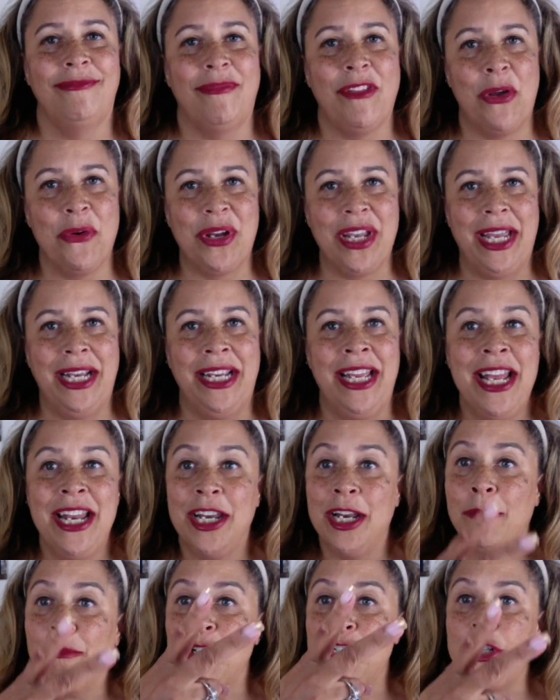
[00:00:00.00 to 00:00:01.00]
Okay,
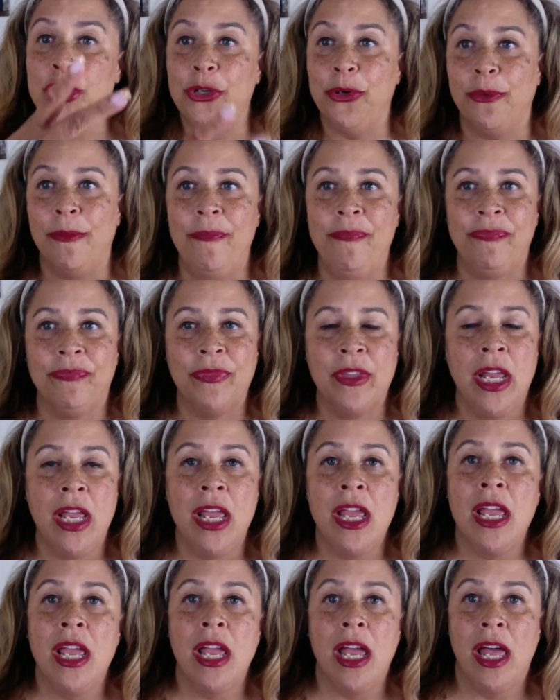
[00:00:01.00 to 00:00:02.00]
number 2,
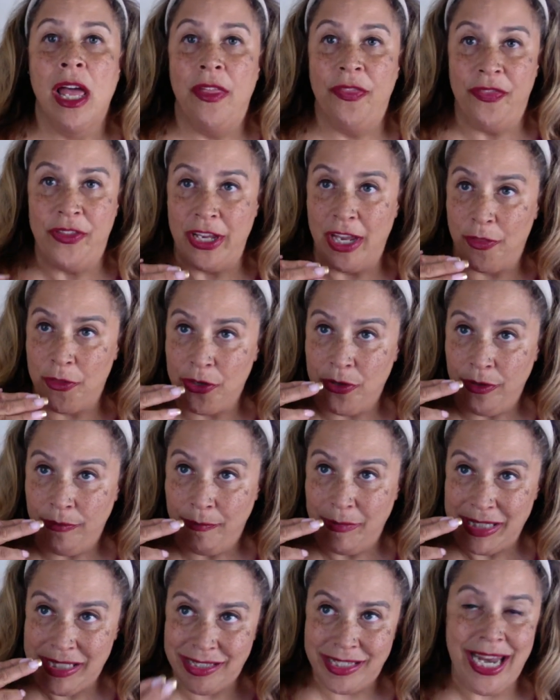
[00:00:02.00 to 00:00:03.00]
the other
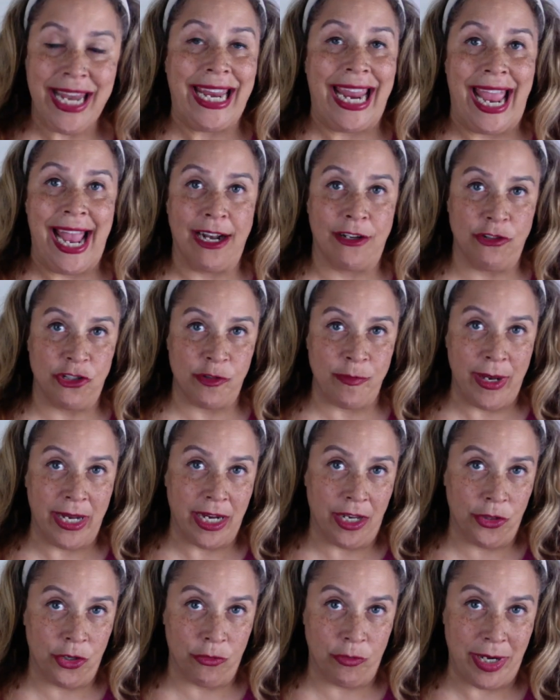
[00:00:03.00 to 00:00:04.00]
mistake actors make
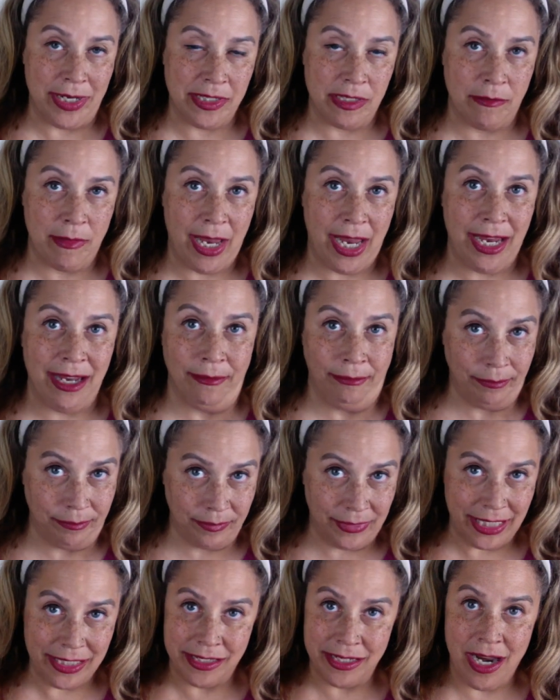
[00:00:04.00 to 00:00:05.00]
on their resume
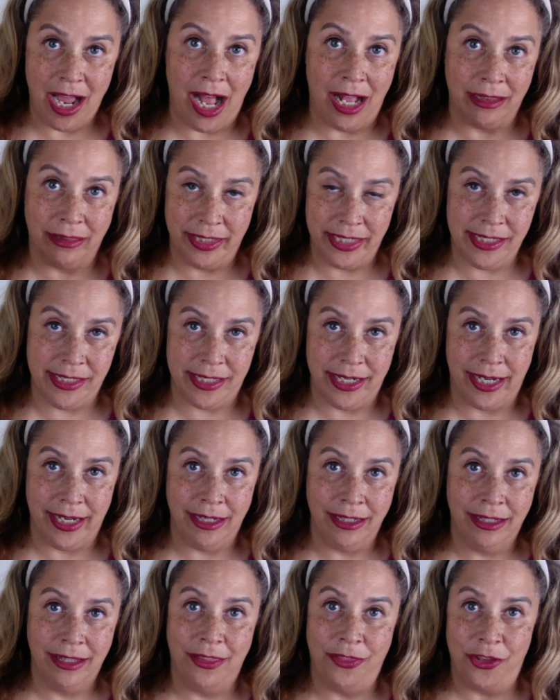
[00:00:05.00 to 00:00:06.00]
is not
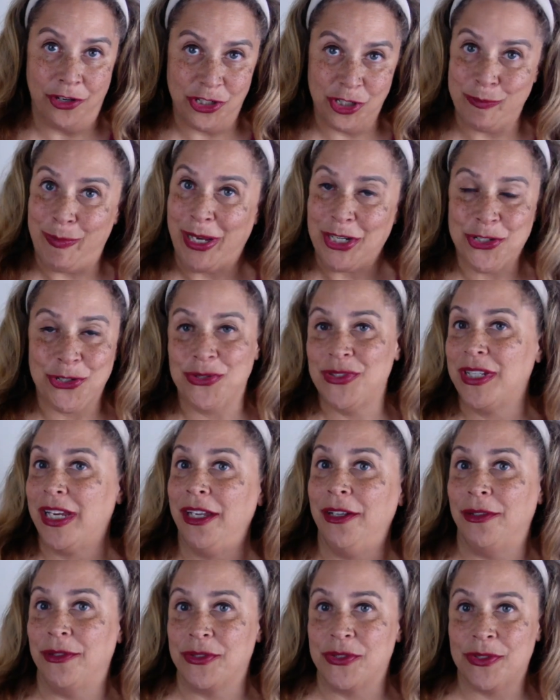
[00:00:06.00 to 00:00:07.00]
listing their special
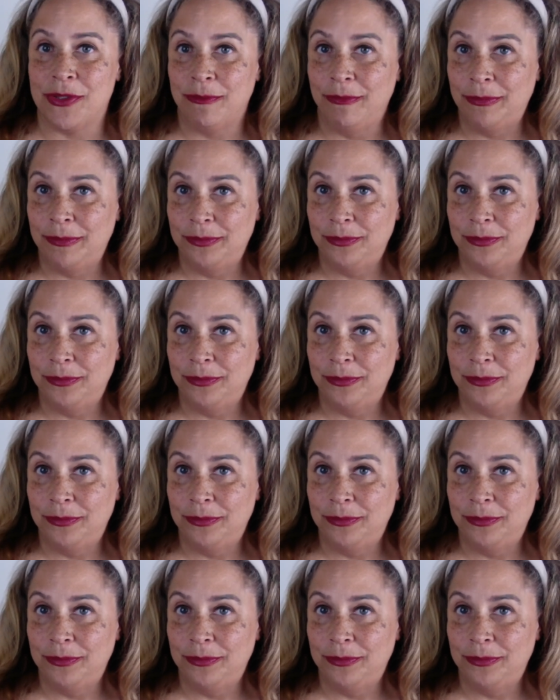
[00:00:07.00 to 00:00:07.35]
skills.